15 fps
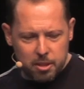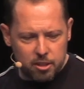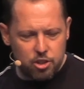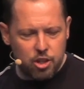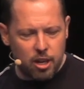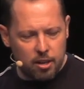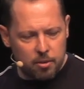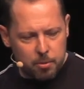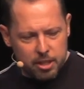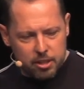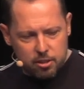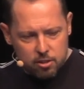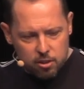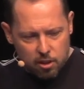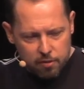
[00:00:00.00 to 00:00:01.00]
of the
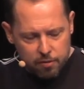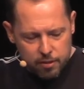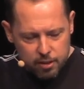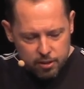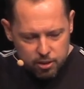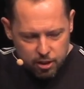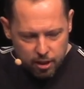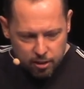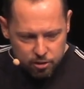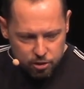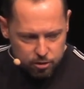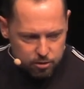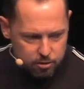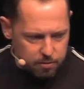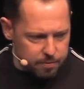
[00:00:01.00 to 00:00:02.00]
reasons are for these
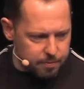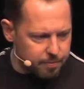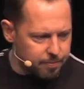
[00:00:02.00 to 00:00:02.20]
challenges.